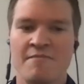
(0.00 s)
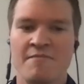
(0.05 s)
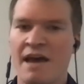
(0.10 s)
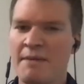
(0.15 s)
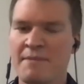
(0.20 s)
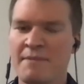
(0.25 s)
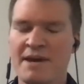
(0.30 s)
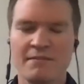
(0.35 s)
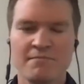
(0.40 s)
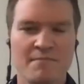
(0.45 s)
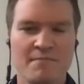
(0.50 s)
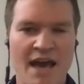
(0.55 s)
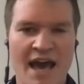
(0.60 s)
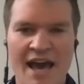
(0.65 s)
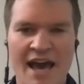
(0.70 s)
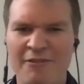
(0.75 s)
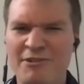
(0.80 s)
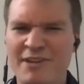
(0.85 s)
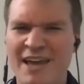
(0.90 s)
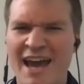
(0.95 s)
hey man,
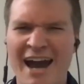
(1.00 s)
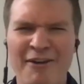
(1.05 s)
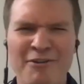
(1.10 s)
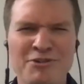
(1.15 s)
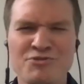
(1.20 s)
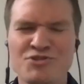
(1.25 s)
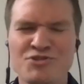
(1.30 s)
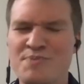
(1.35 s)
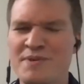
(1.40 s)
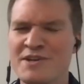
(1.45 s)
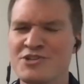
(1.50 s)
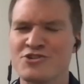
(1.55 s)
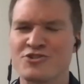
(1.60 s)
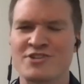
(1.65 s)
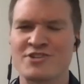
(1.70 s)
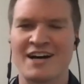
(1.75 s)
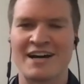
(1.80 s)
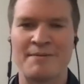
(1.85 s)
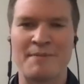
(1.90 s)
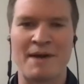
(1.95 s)
how do, how do you spend your
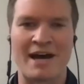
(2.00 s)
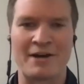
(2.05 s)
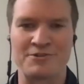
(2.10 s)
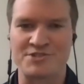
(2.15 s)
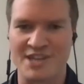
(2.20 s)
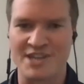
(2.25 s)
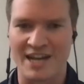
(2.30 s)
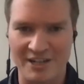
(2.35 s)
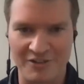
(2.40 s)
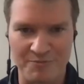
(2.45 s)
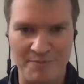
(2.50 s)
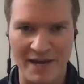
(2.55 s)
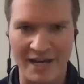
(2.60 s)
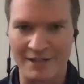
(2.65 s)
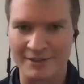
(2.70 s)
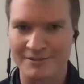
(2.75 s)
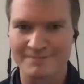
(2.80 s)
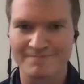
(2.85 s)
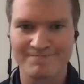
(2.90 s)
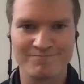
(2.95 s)
time outside of band?